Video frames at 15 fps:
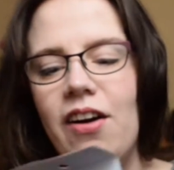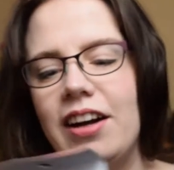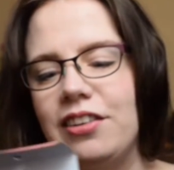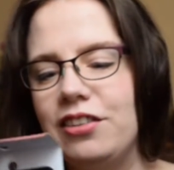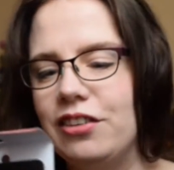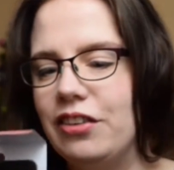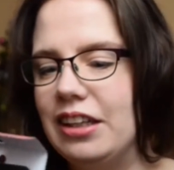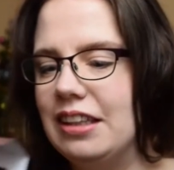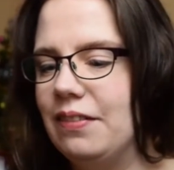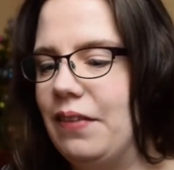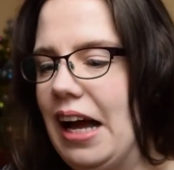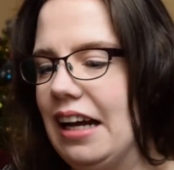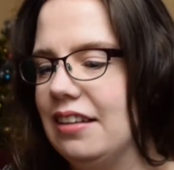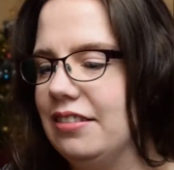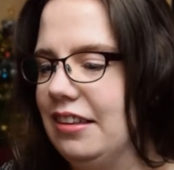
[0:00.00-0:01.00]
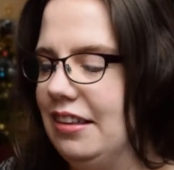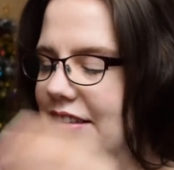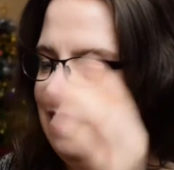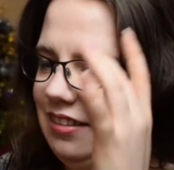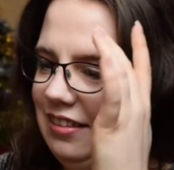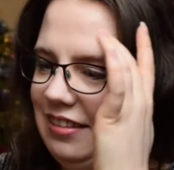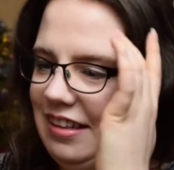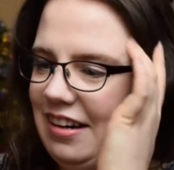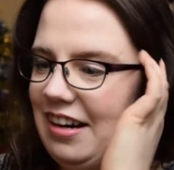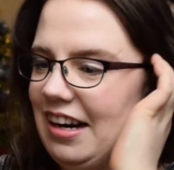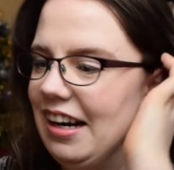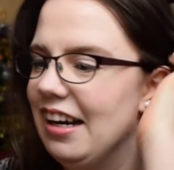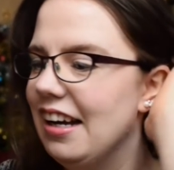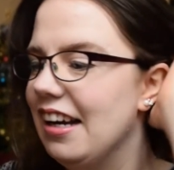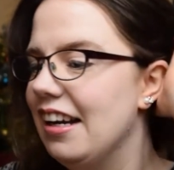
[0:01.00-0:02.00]
Oh, I should read the back first,
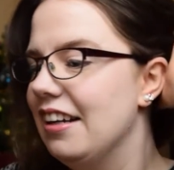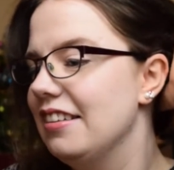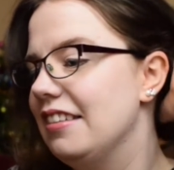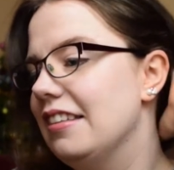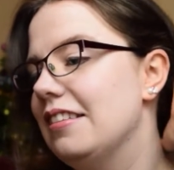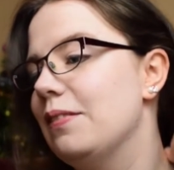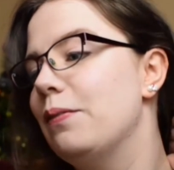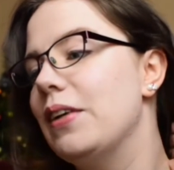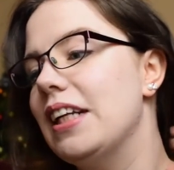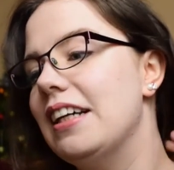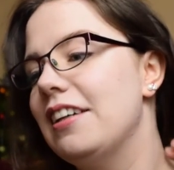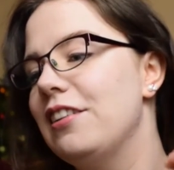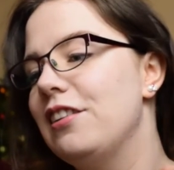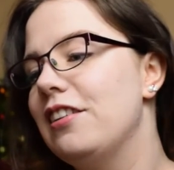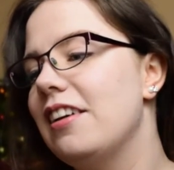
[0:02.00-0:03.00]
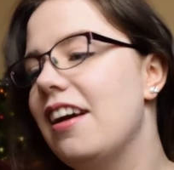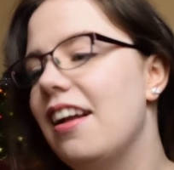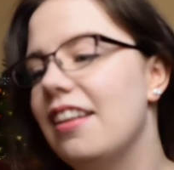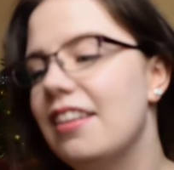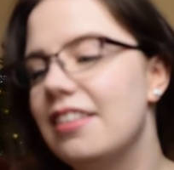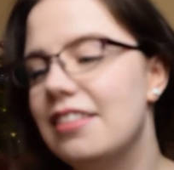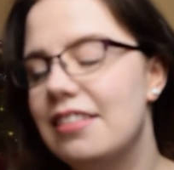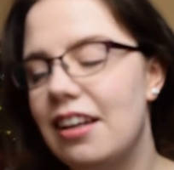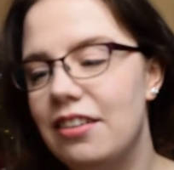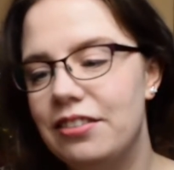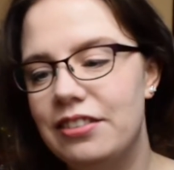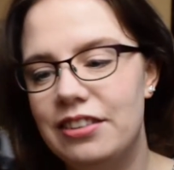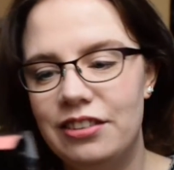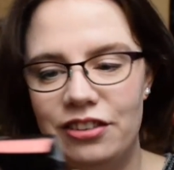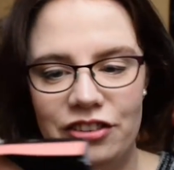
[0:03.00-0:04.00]
sorry. It says, blush. The
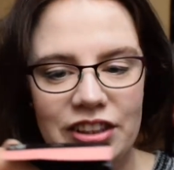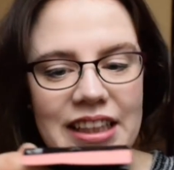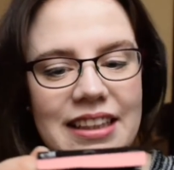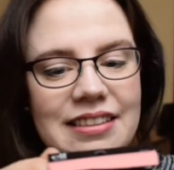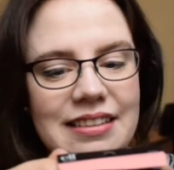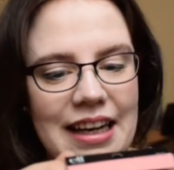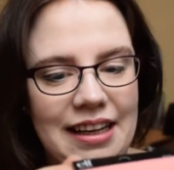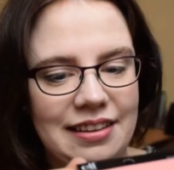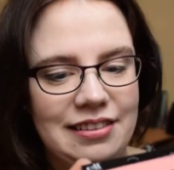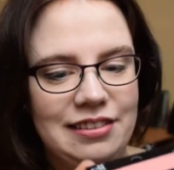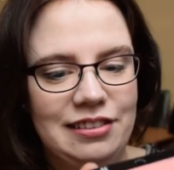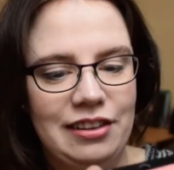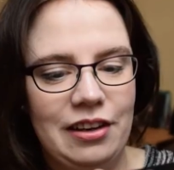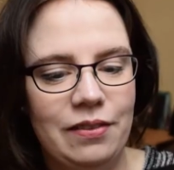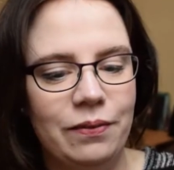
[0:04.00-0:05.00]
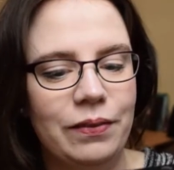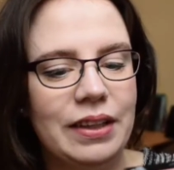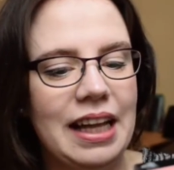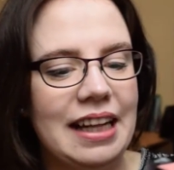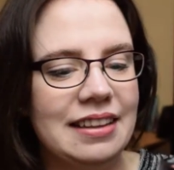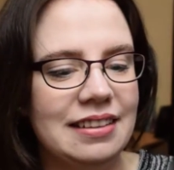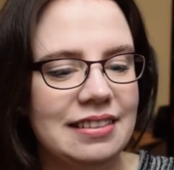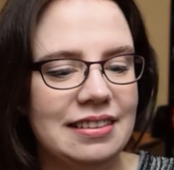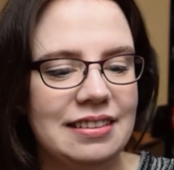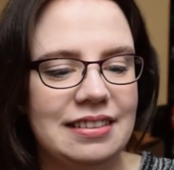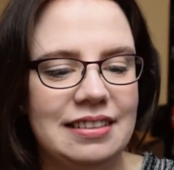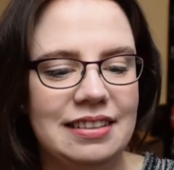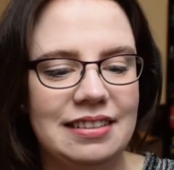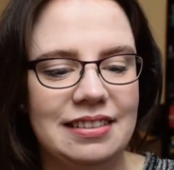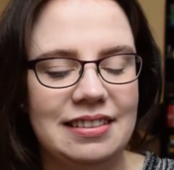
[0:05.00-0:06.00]
soft sheer texture blends
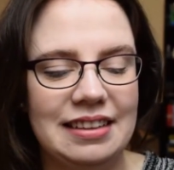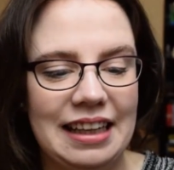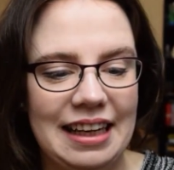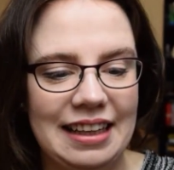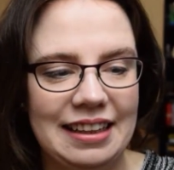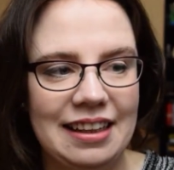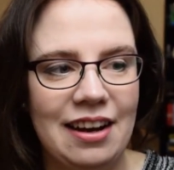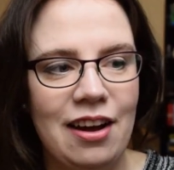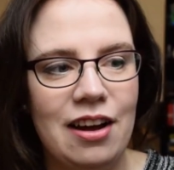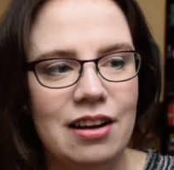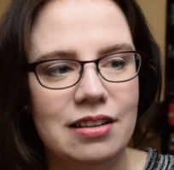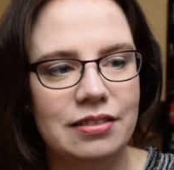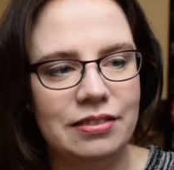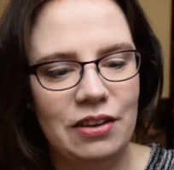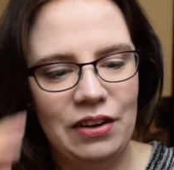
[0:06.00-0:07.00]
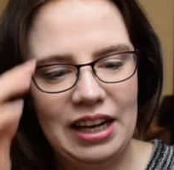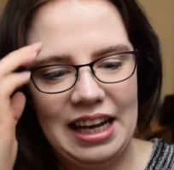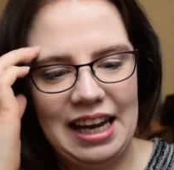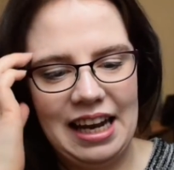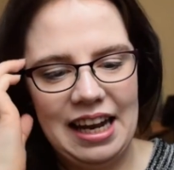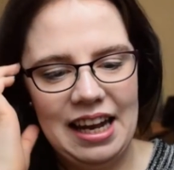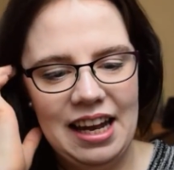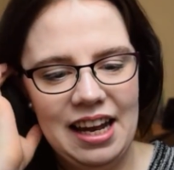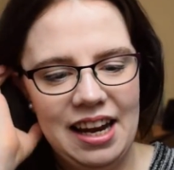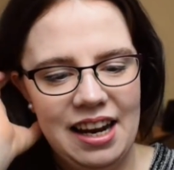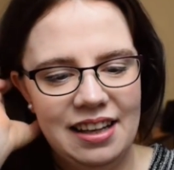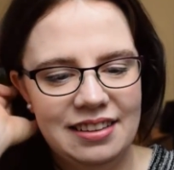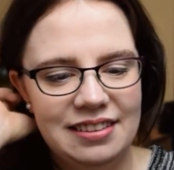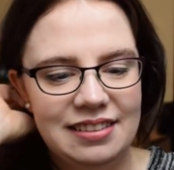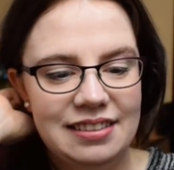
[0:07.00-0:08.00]
into the skin for a
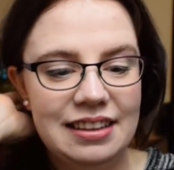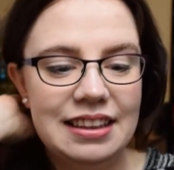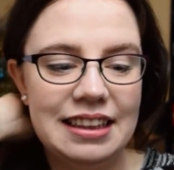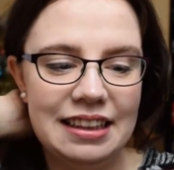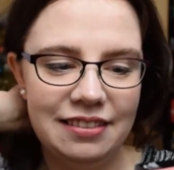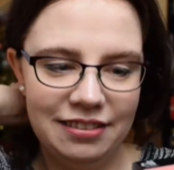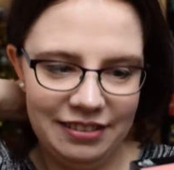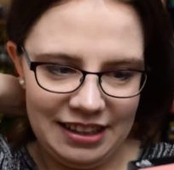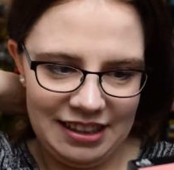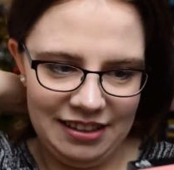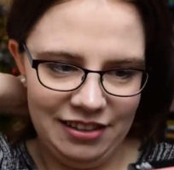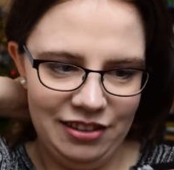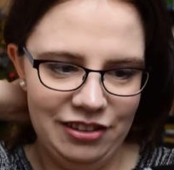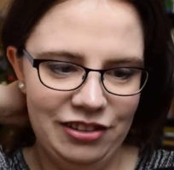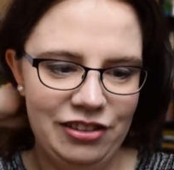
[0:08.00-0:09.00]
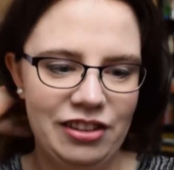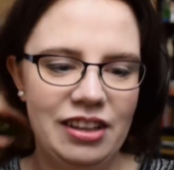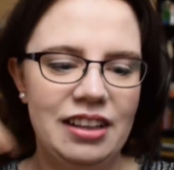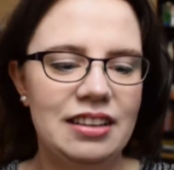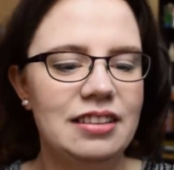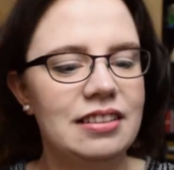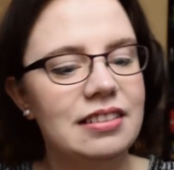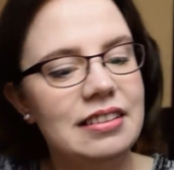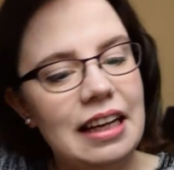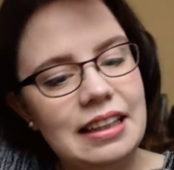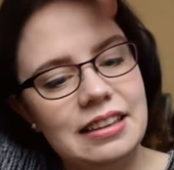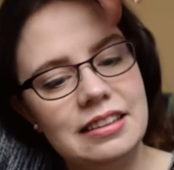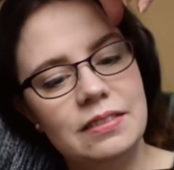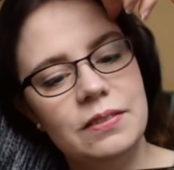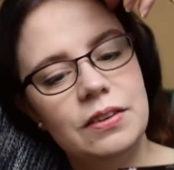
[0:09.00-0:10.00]
silky finish.
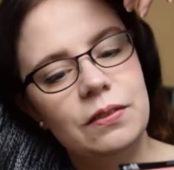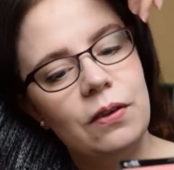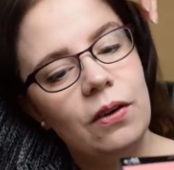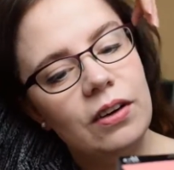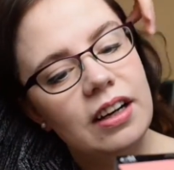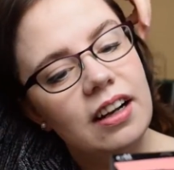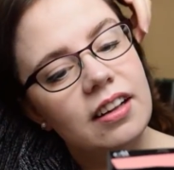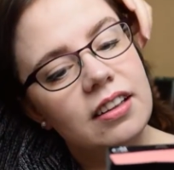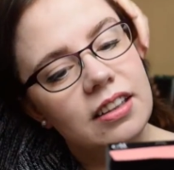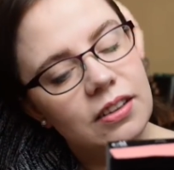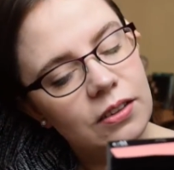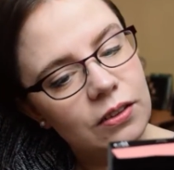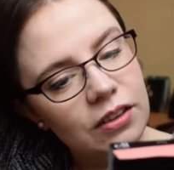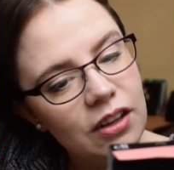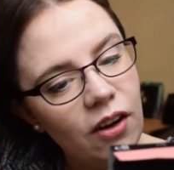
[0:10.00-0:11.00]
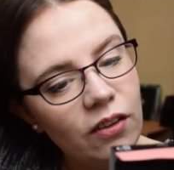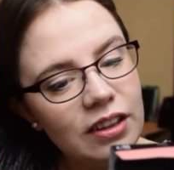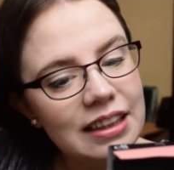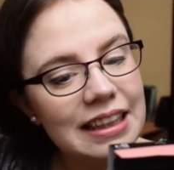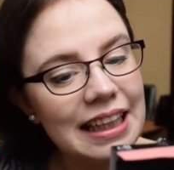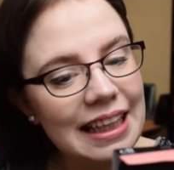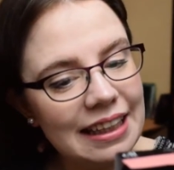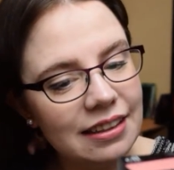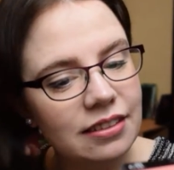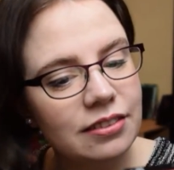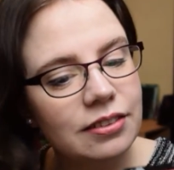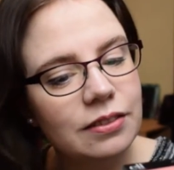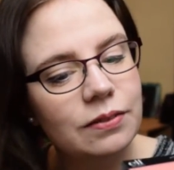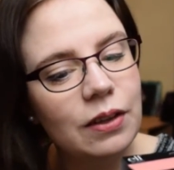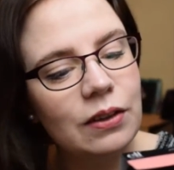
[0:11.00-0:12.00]
Designed to be worn alone or layered
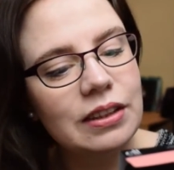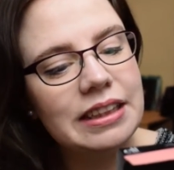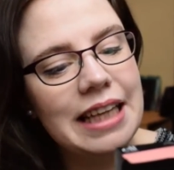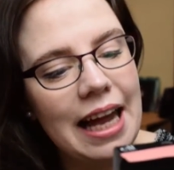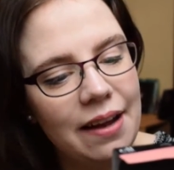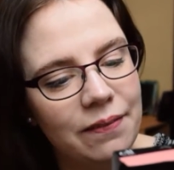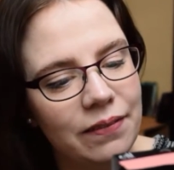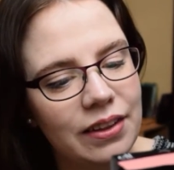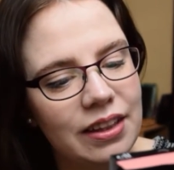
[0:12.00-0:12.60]
for more depth.